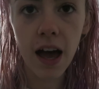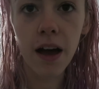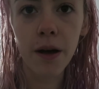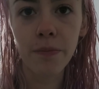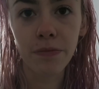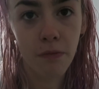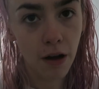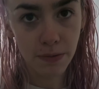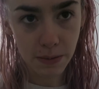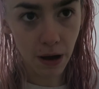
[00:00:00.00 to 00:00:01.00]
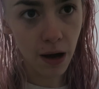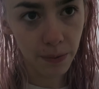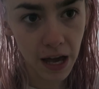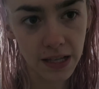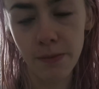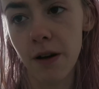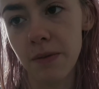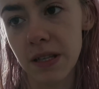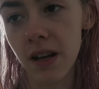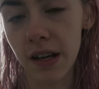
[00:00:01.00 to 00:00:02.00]
Um, might have been my IBS, might have
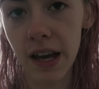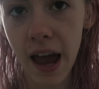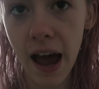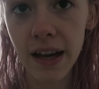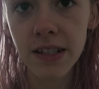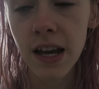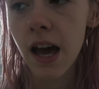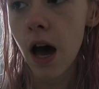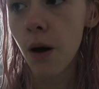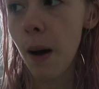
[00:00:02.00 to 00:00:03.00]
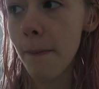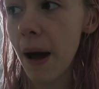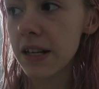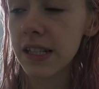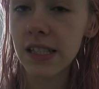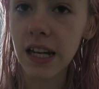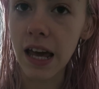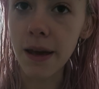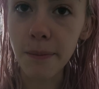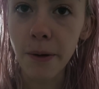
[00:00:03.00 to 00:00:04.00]
been Sankayat. Went back to
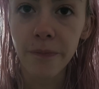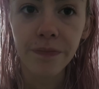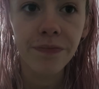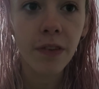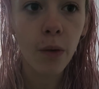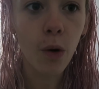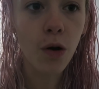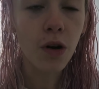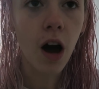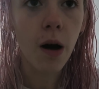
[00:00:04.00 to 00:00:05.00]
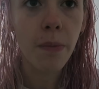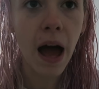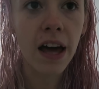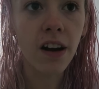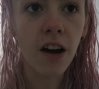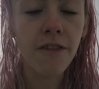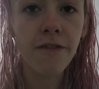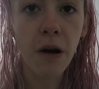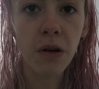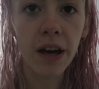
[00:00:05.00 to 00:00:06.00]
sleep, woke up, and I
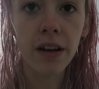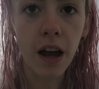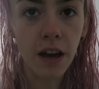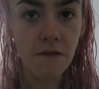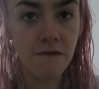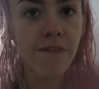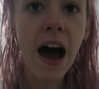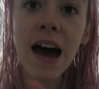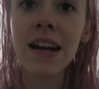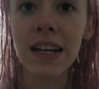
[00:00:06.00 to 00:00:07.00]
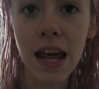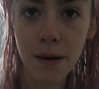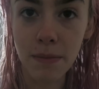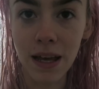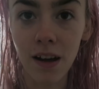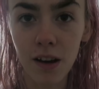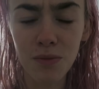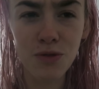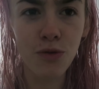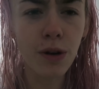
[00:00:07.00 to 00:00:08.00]
felt like, like a van had hit me. Like I
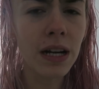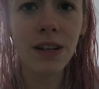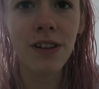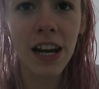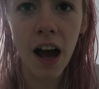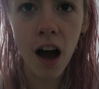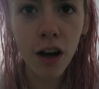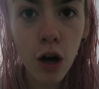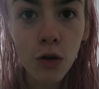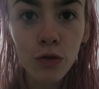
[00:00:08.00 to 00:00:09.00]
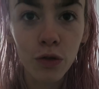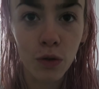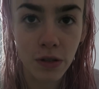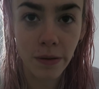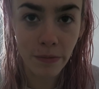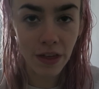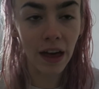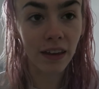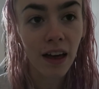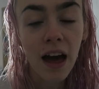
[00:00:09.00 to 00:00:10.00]
was really, really hungover or
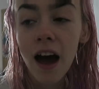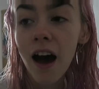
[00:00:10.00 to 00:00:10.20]
something.